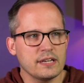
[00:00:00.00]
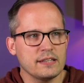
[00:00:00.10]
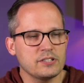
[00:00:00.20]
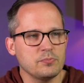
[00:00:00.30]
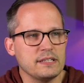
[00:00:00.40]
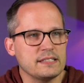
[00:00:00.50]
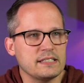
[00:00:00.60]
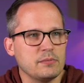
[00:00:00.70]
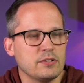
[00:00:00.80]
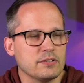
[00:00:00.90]
and this will be
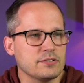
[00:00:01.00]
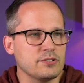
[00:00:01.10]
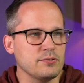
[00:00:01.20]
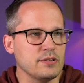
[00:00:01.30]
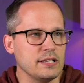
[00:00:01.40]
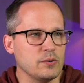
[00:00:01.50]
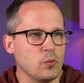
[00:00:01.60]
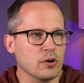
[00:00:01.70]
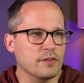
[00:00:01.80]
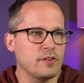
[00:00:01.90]
similar to the
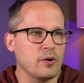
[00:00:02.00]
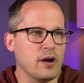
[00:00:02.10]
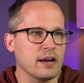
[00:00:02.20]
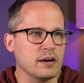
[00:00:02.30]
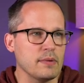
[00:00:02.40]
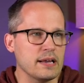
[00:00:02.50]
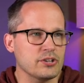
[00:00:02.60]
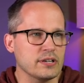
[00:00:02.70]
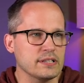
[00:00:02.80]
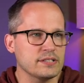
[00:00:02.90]
workflow
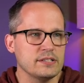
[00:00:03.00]
automations.